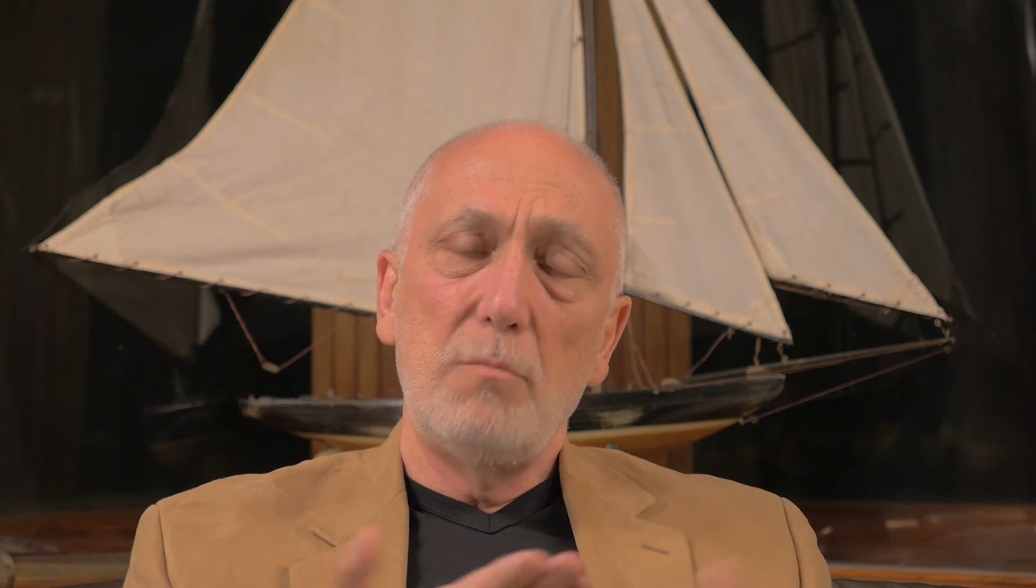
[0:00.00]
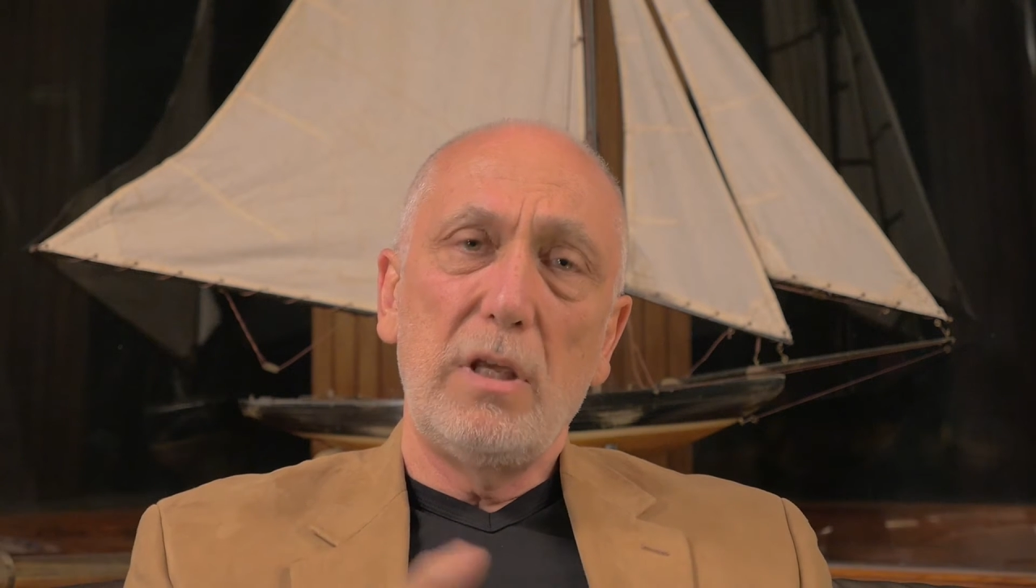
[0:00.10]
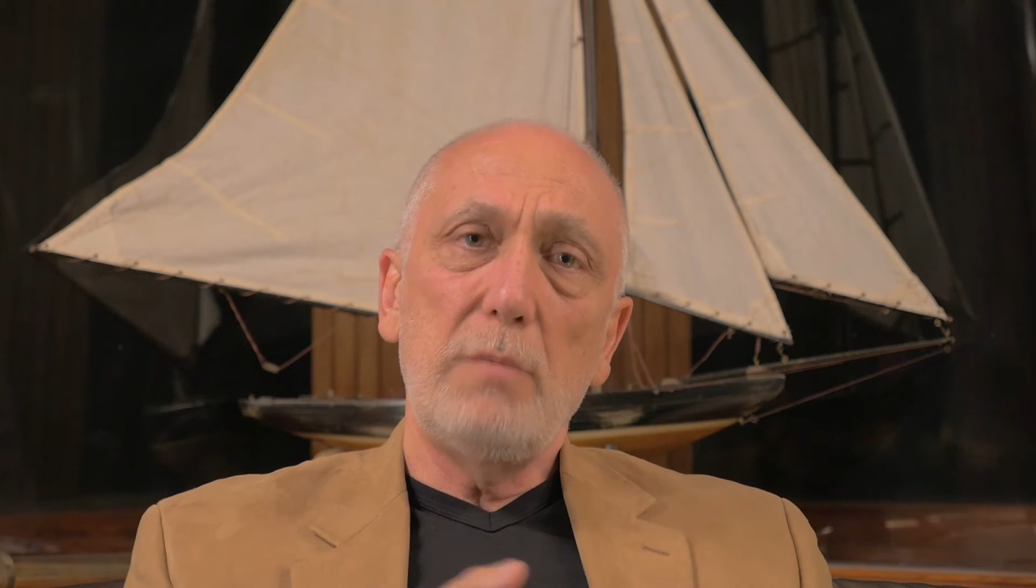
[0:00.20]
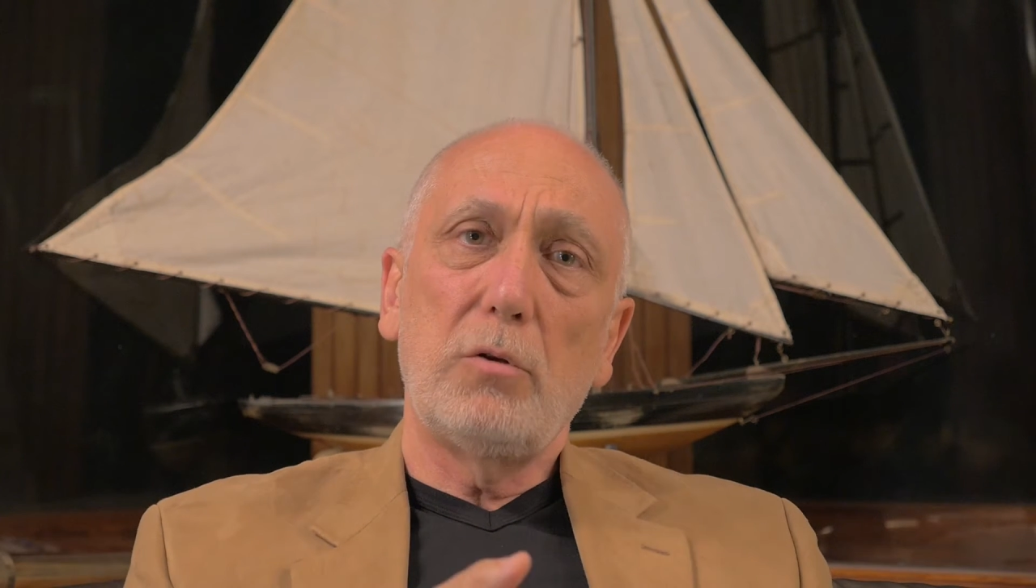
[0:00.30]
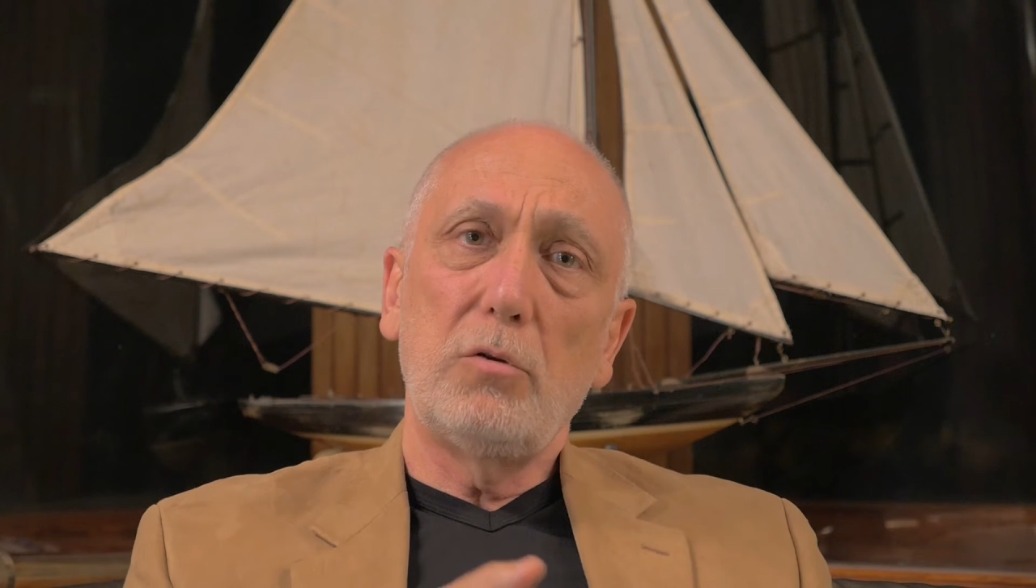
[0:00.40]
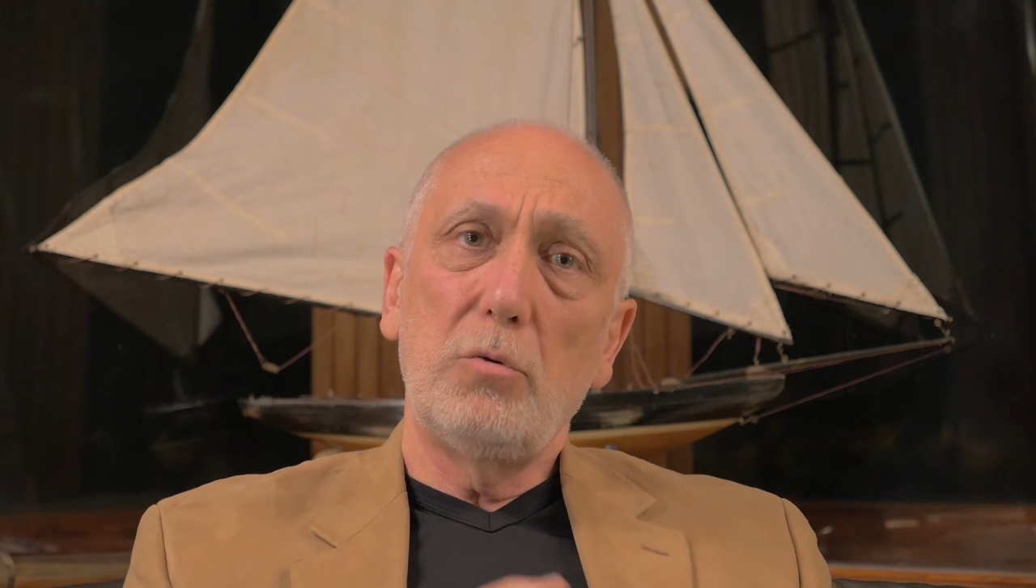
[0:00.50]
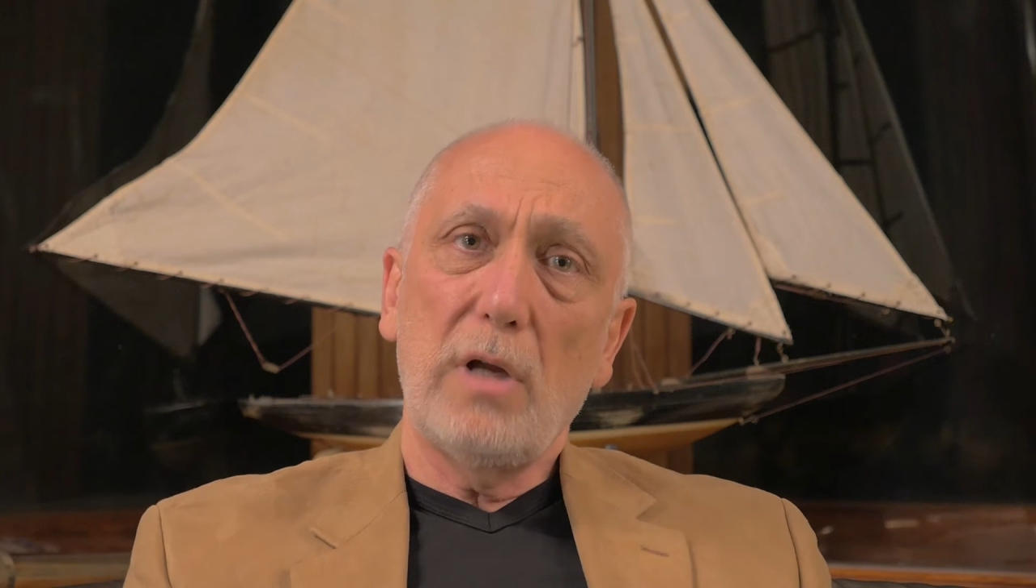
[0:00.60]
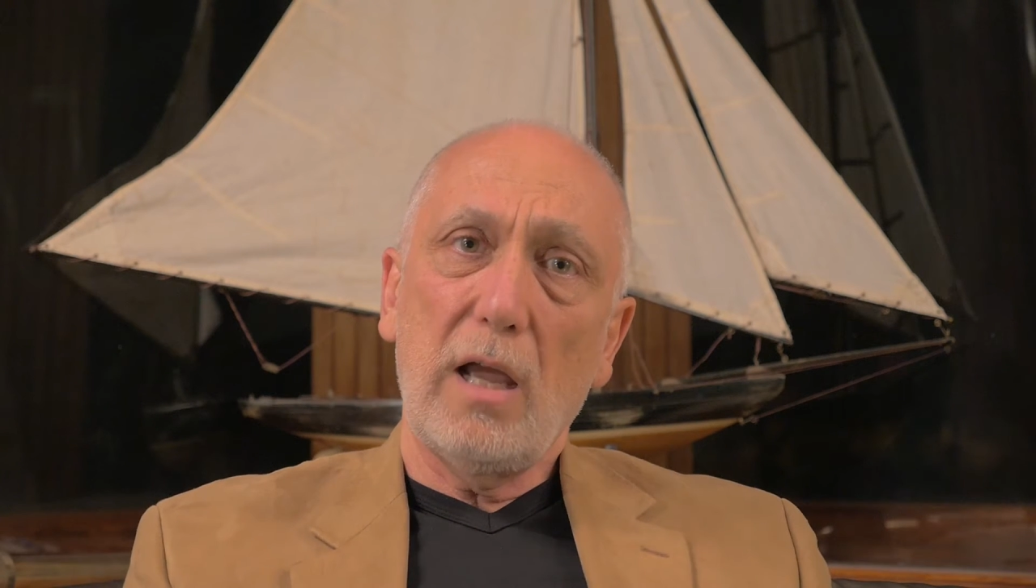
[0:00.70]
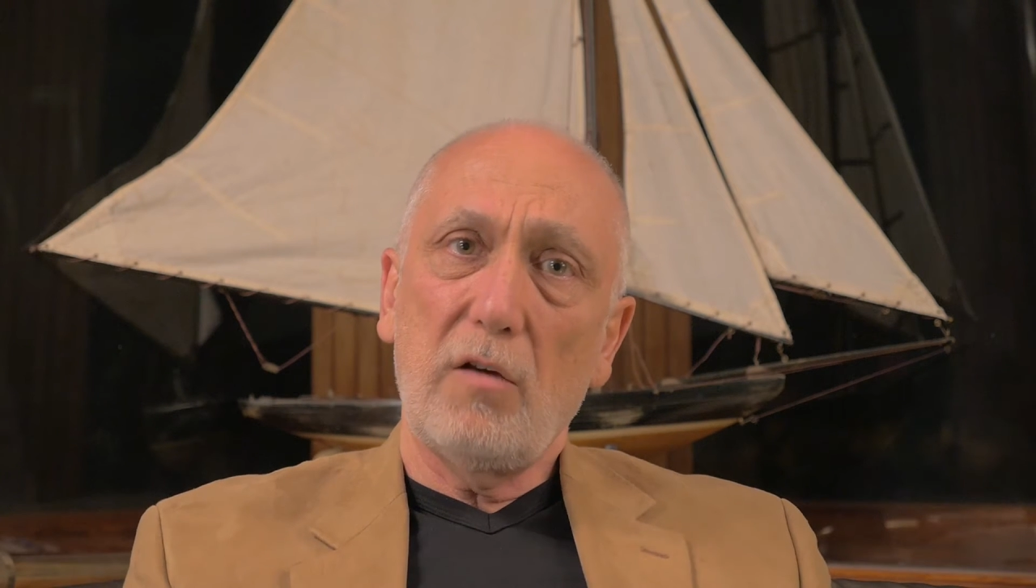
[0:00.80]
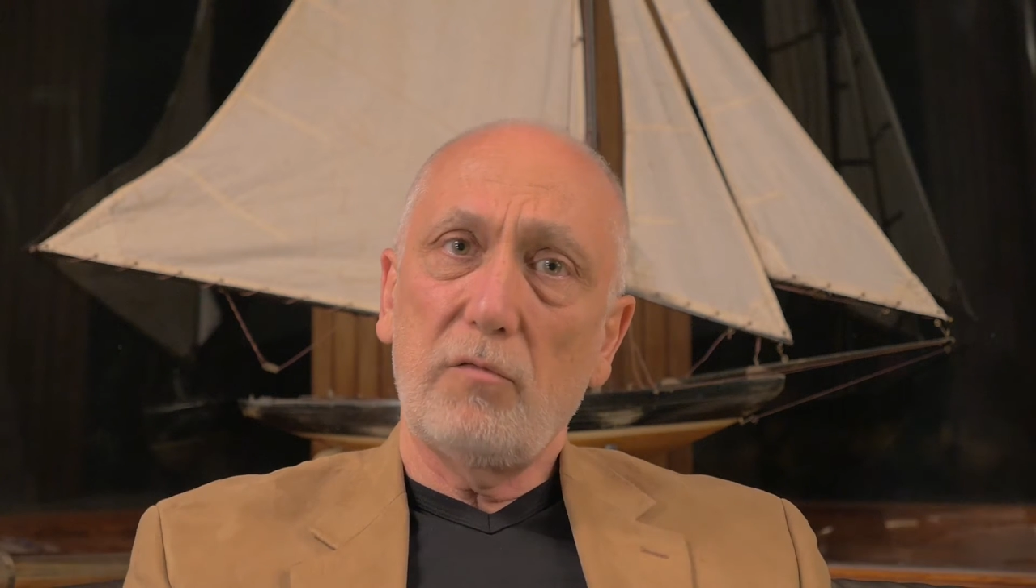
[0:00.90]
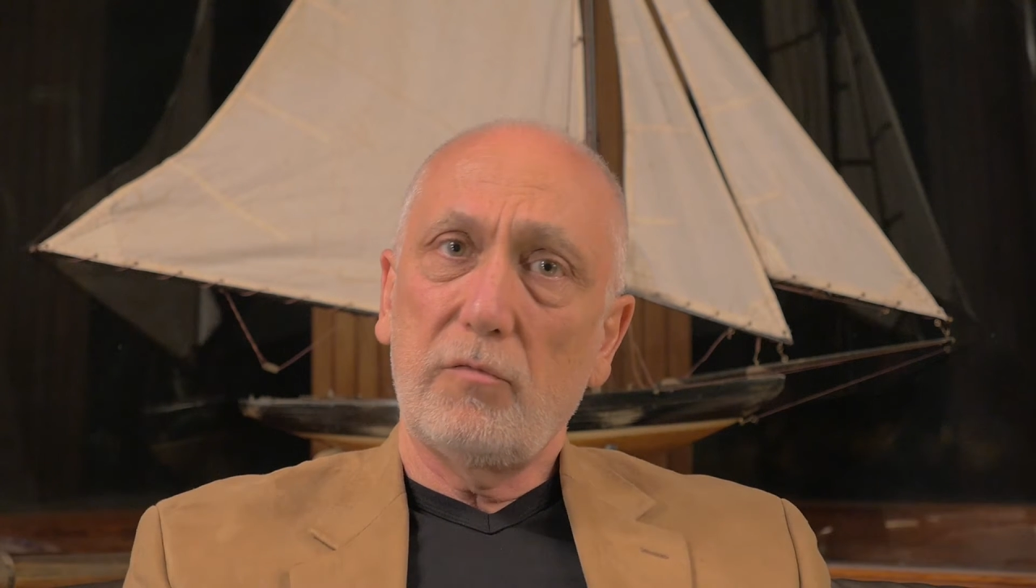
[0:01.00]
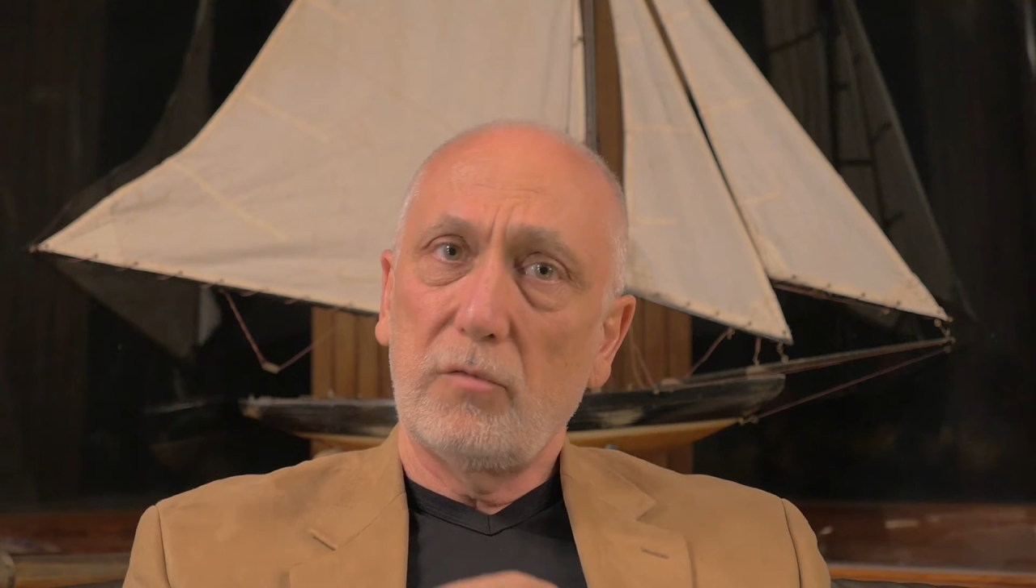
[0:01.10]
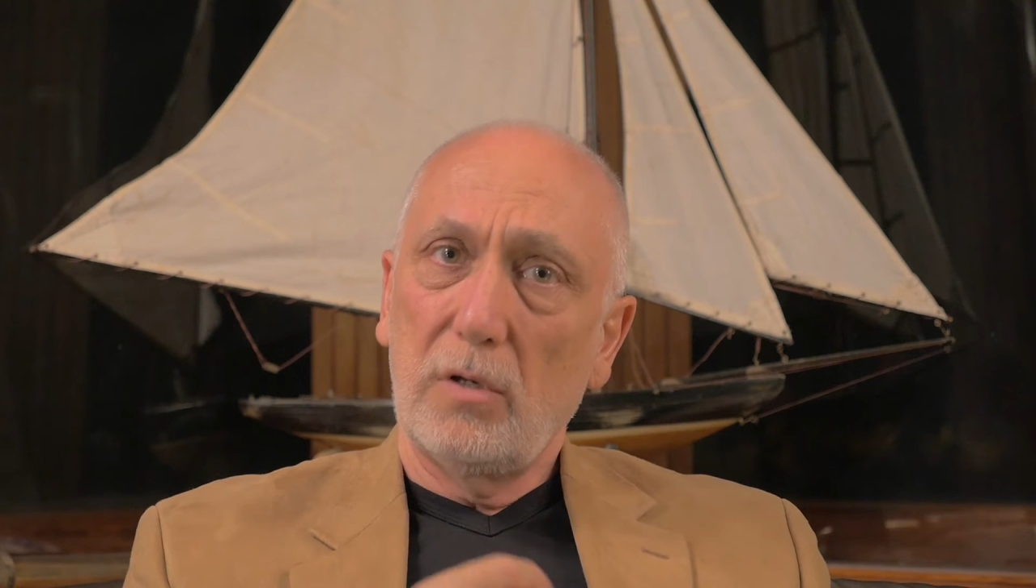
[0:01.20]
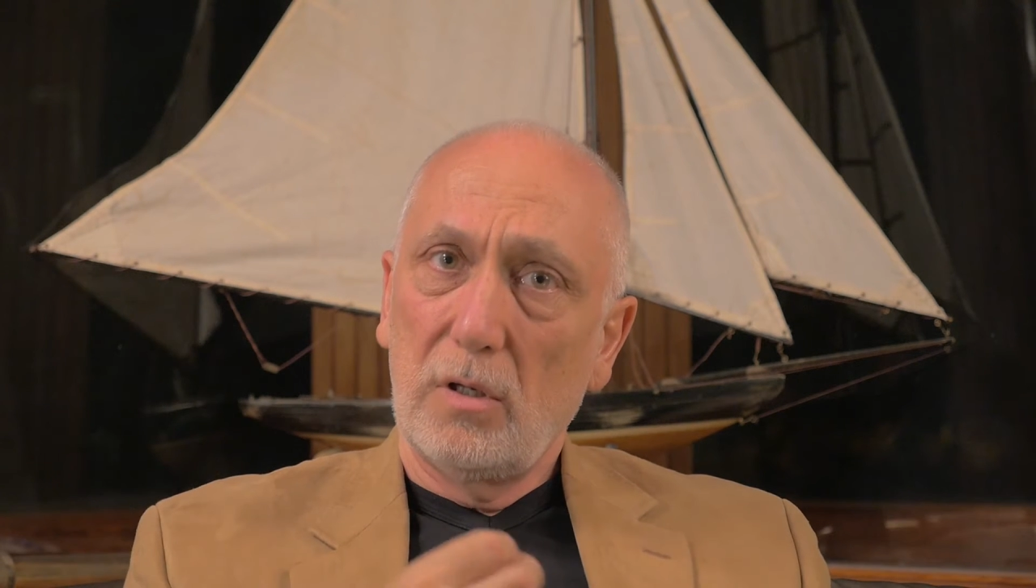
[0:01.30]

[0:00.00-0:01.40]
People who have